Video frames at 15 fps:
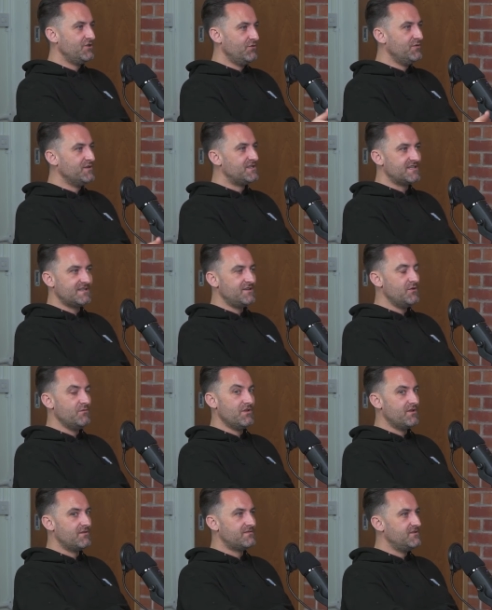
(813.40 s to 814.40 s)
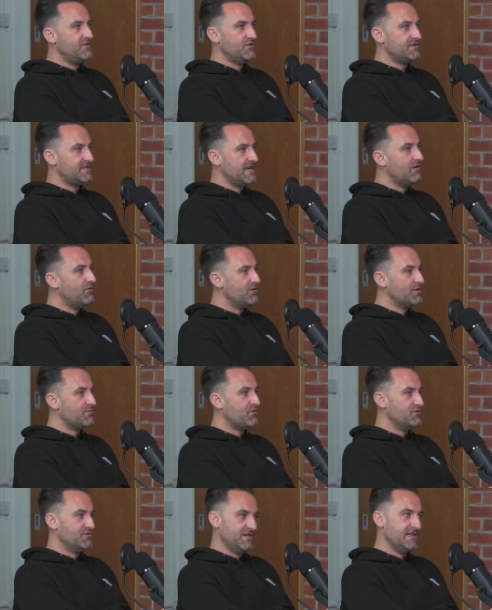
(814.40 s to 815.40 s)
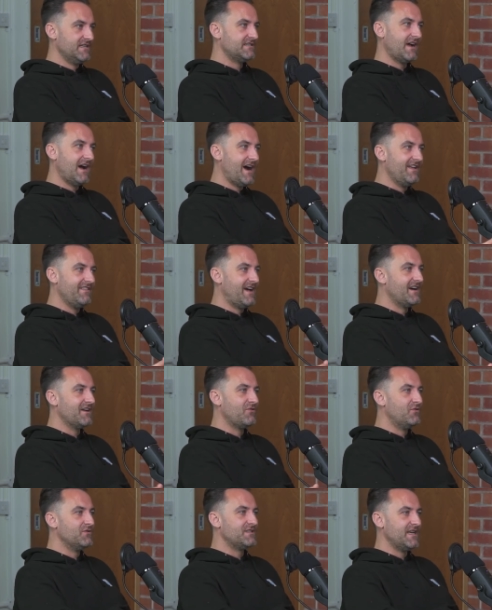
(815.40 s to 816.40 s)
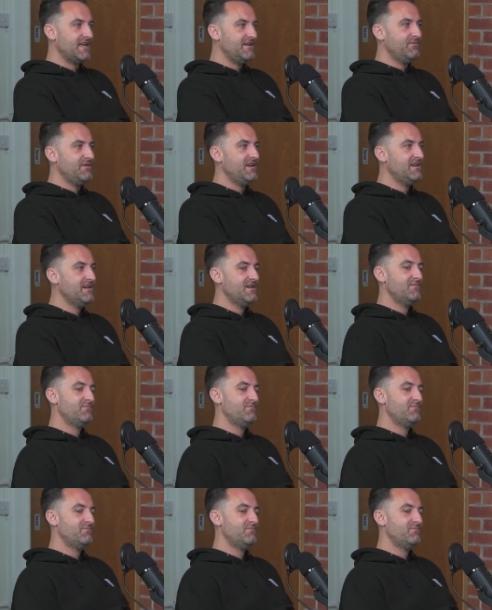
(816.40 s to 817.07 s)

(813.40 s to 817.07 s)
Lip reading: You sell your projects at that cost anyway,